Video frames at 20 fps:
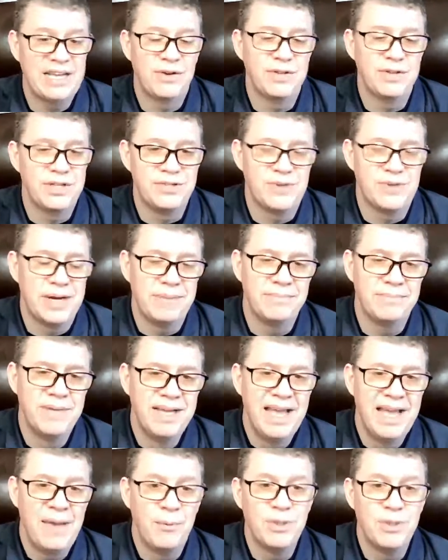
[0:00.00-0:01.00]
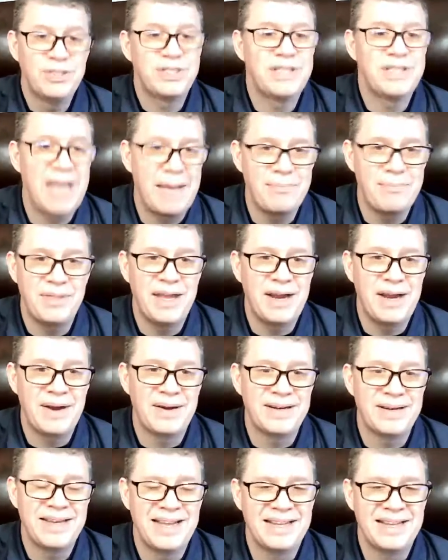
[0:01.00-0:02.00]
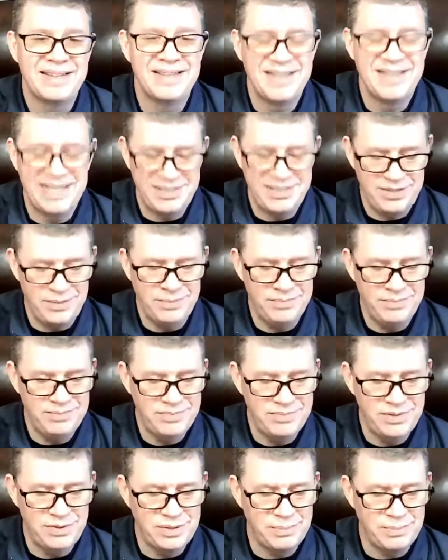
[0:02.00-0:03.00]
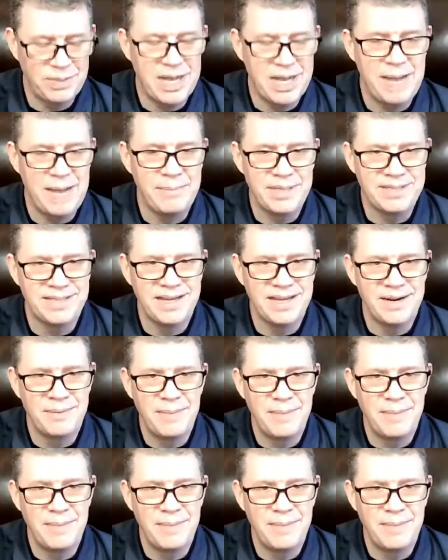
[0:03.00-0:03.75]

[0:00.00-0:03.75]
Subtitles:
the dream. And we'll stop there and let you do some comments there.